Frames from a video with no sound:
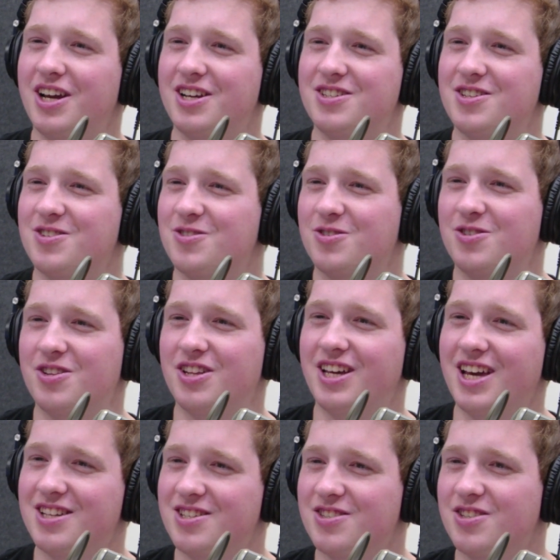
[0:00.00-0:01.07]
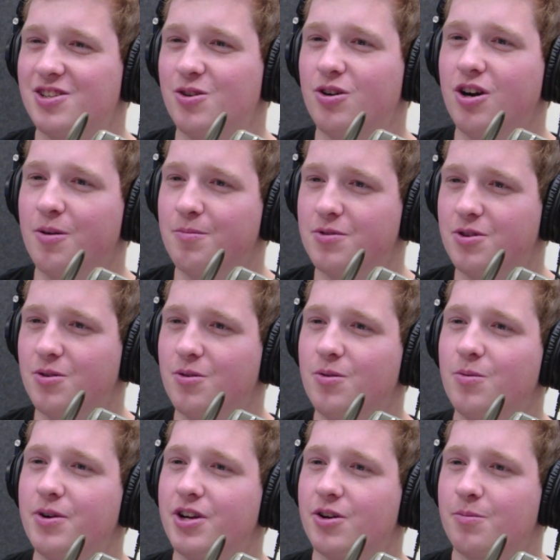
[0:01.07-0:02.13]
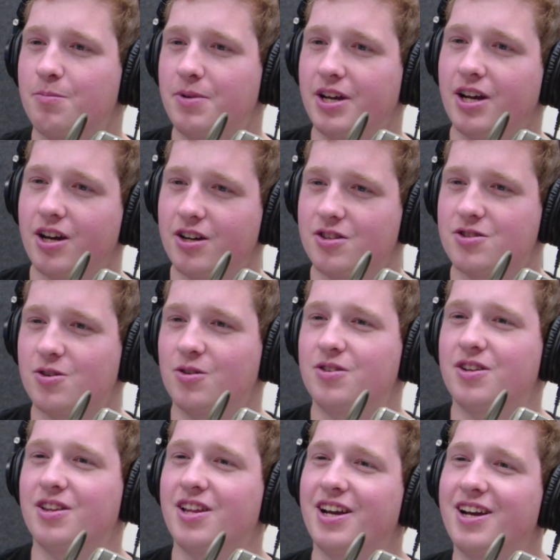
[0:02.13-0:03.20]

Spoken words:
cases or to the cases that you come to when you're being a consultant?